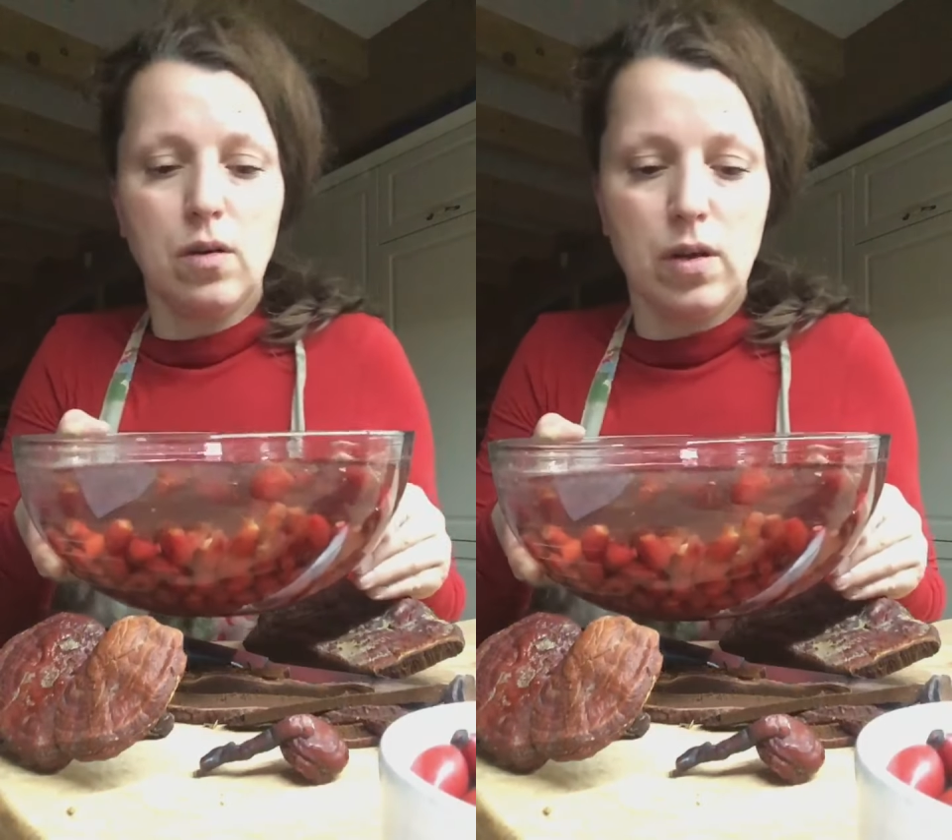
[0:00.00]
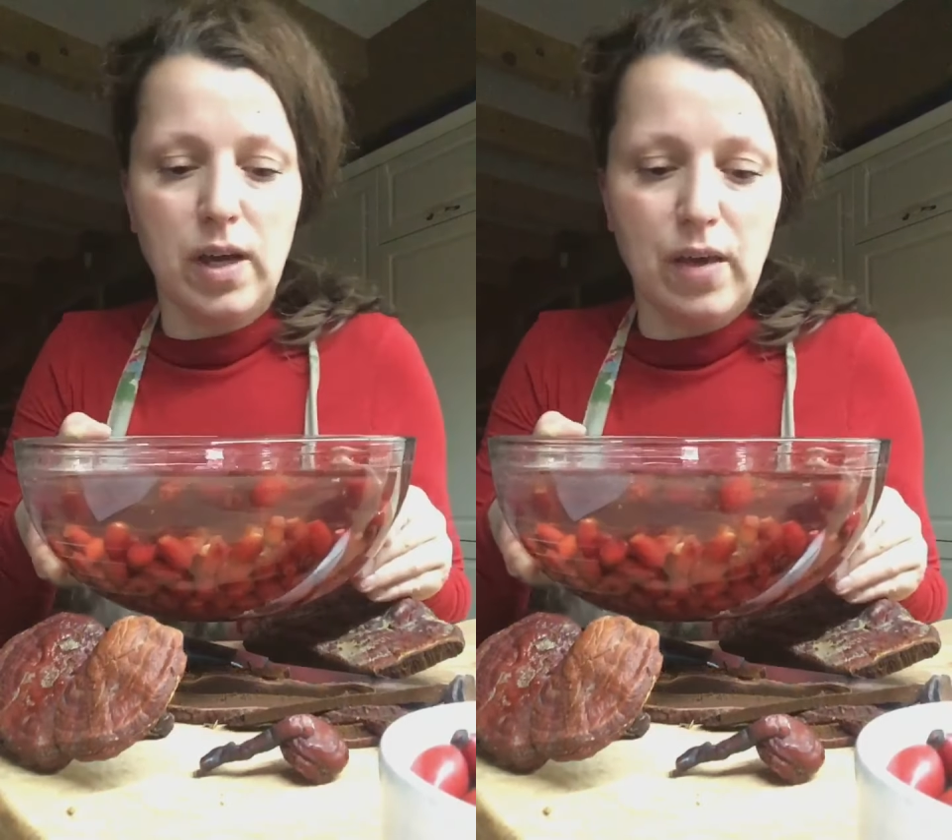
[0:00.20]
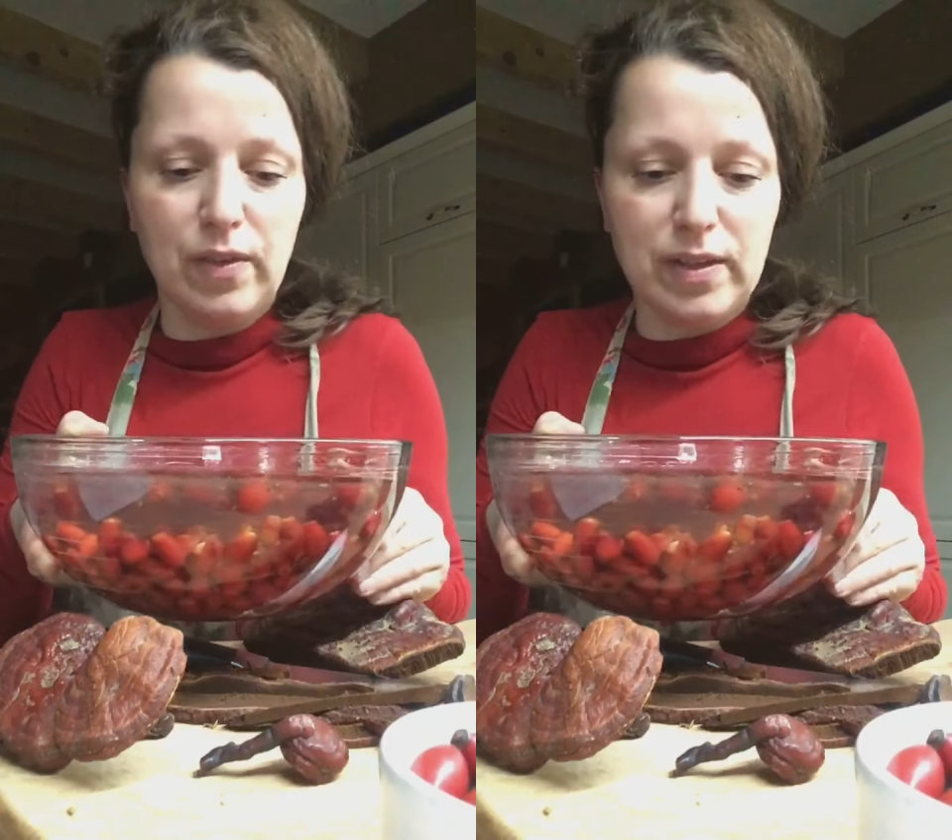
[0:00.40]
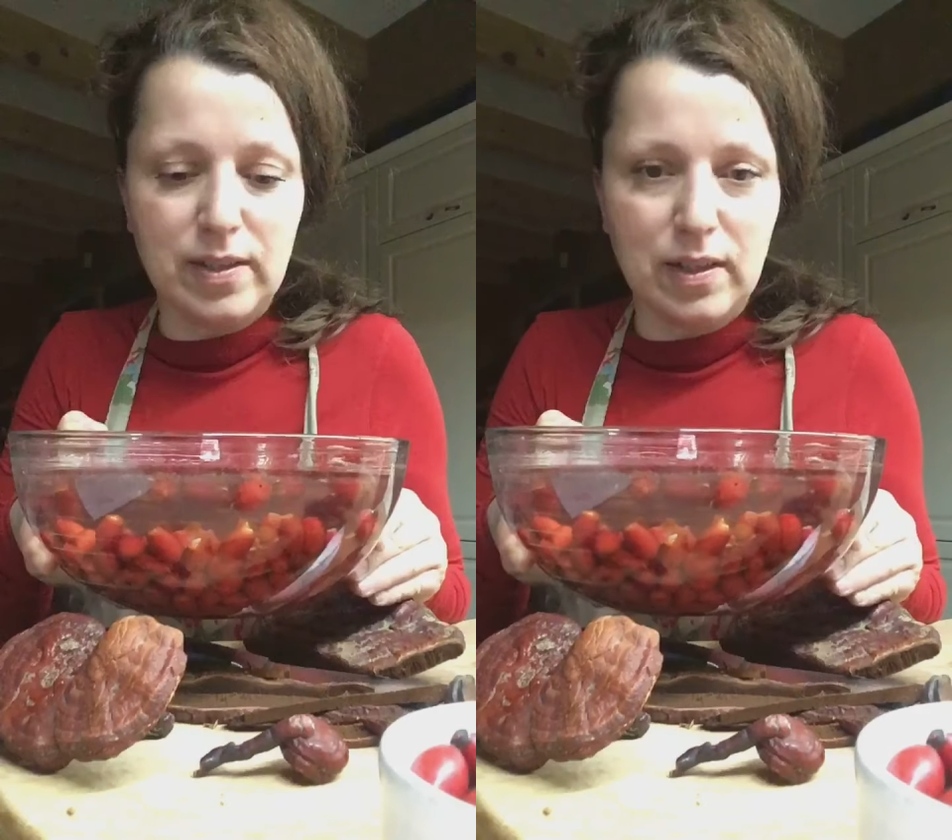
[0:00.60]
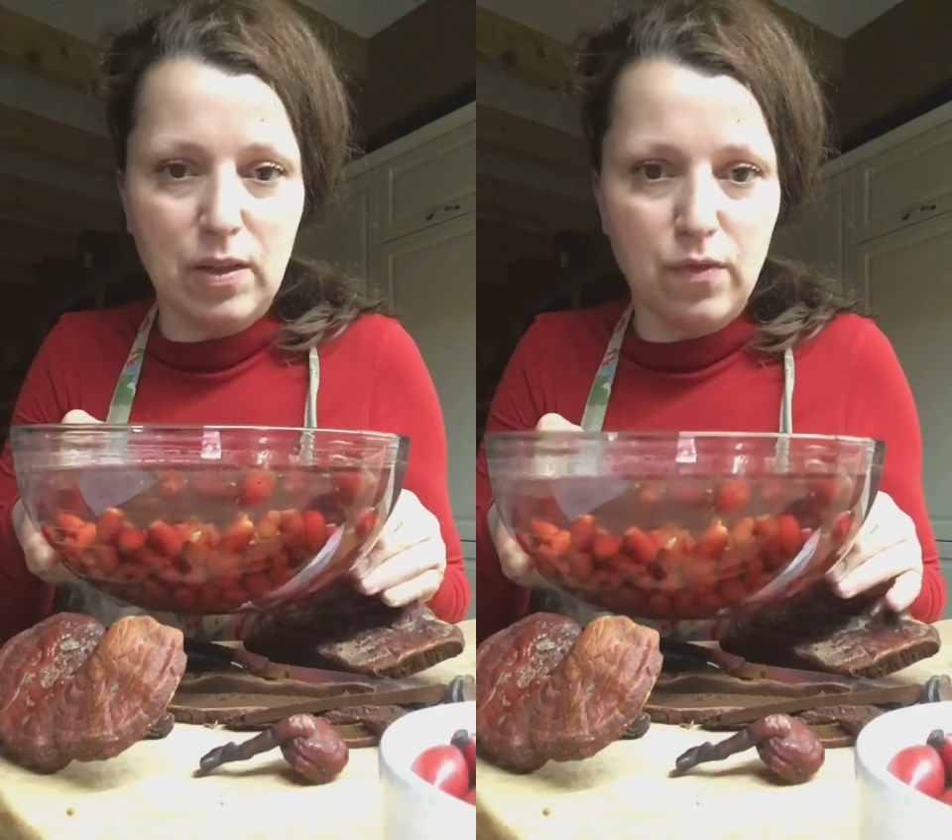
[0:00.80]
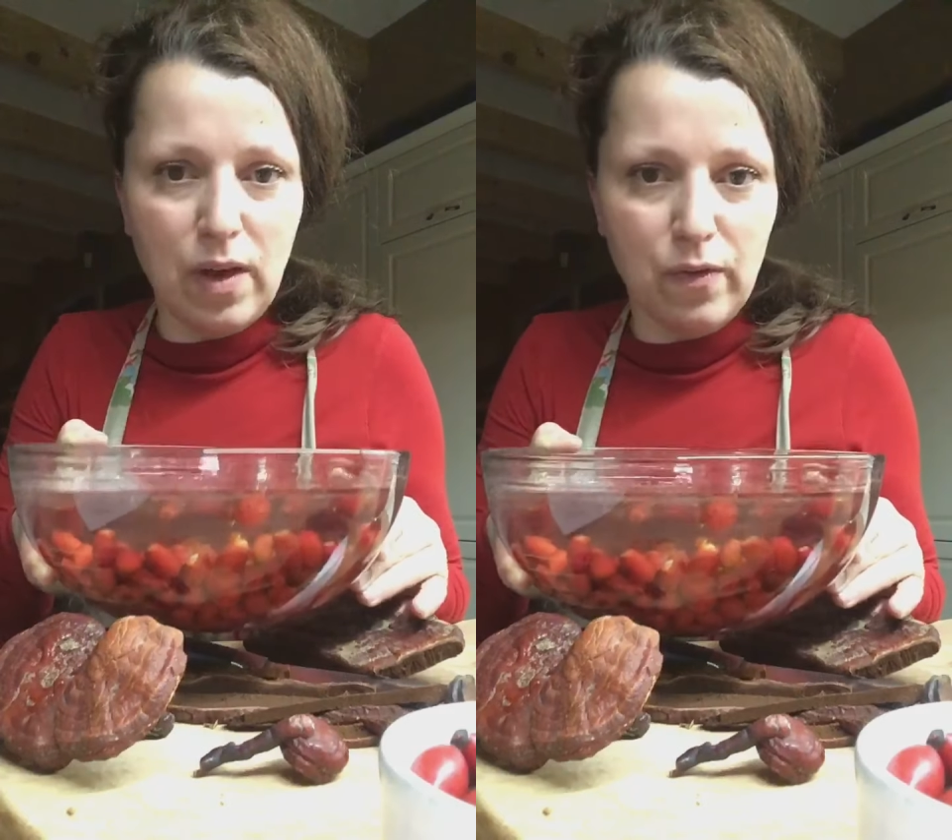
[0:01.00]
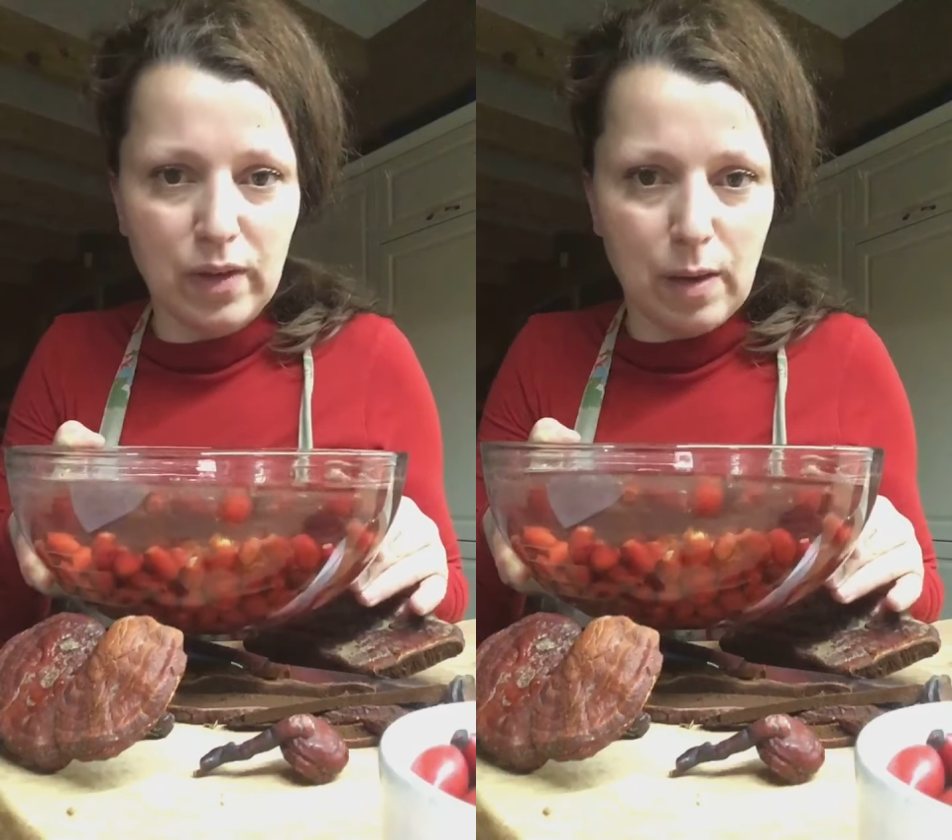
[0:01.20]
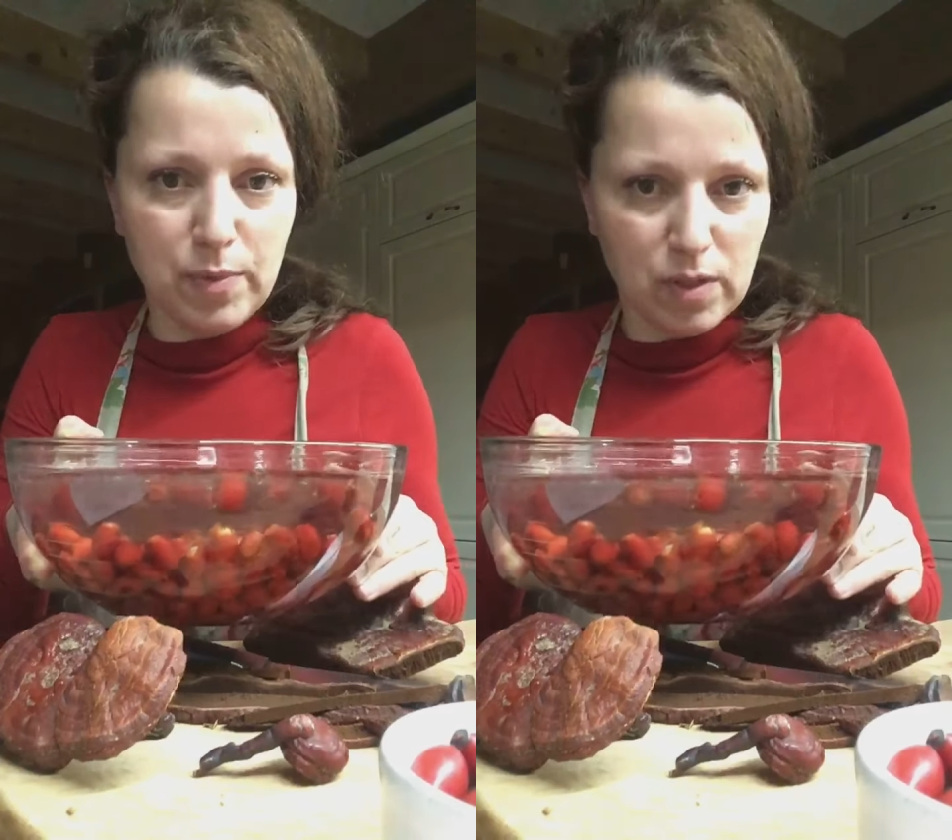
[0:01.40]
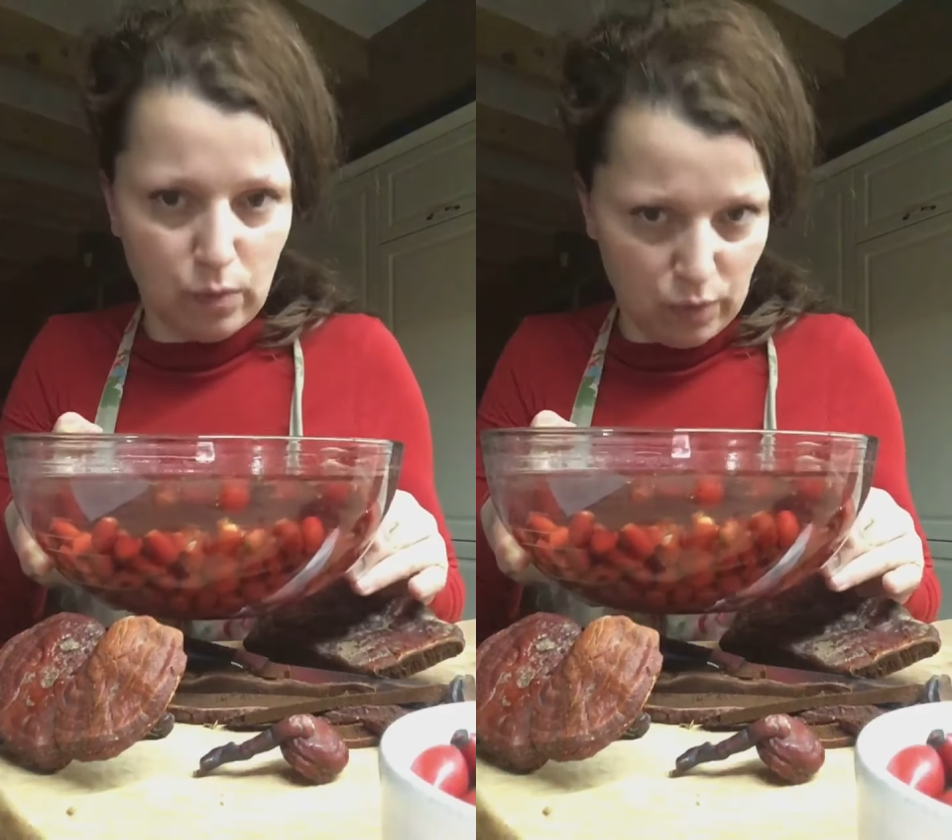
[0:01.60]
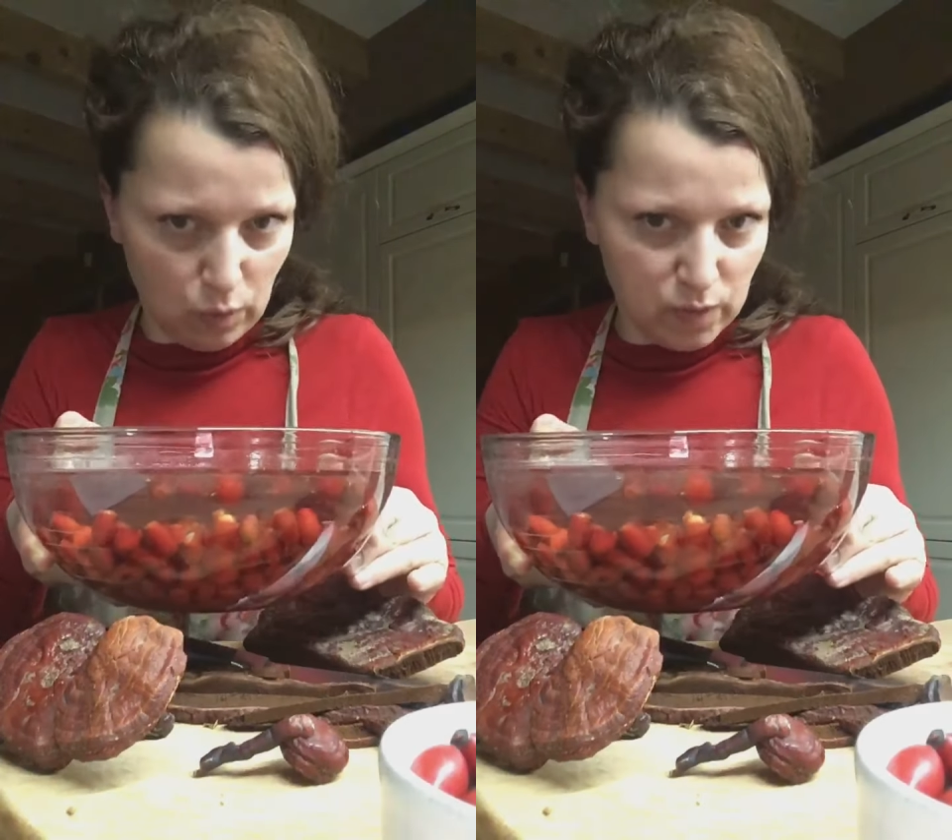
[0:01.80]
have exactly 5 cups
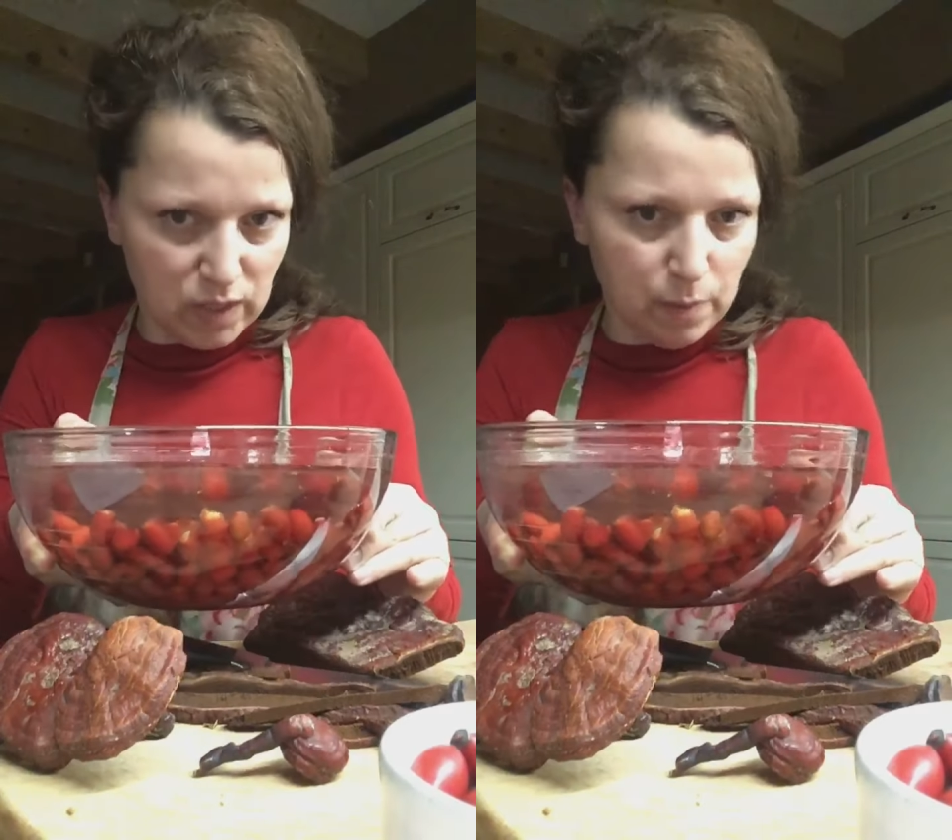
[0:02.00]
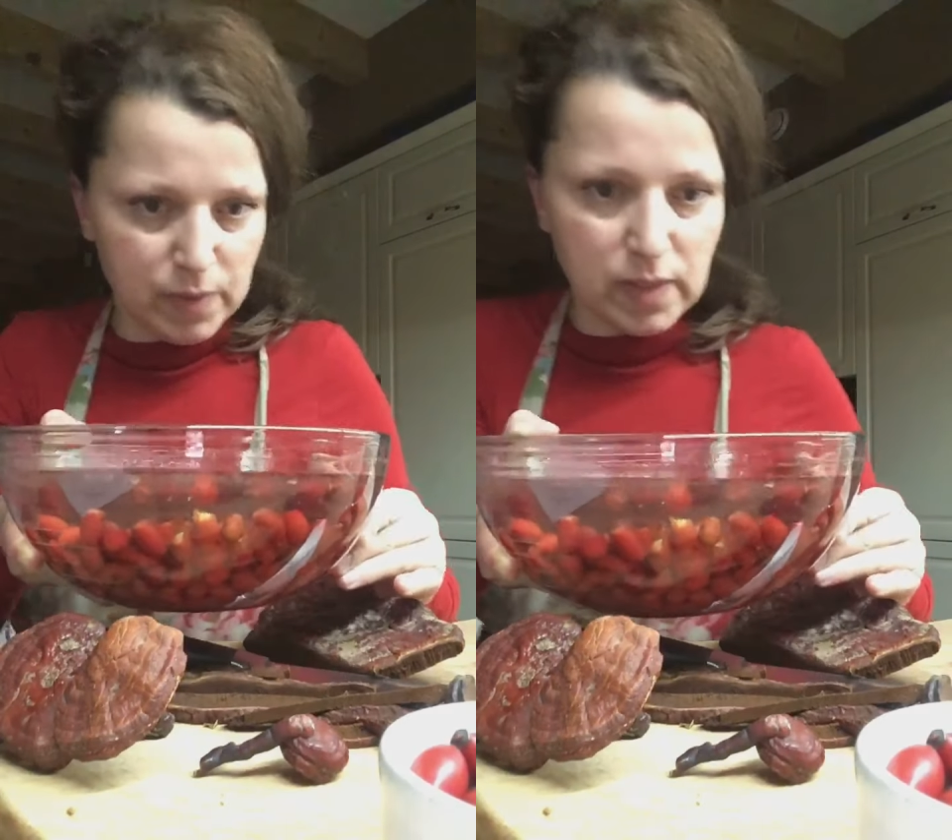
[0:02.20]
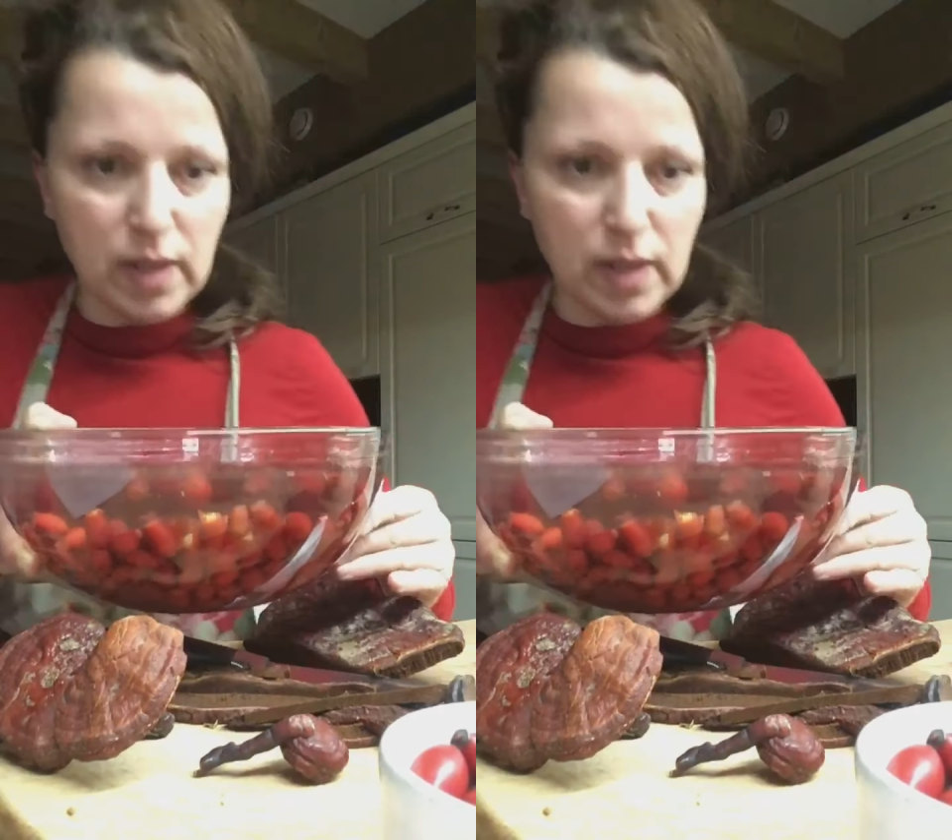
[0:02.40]
of rose hips.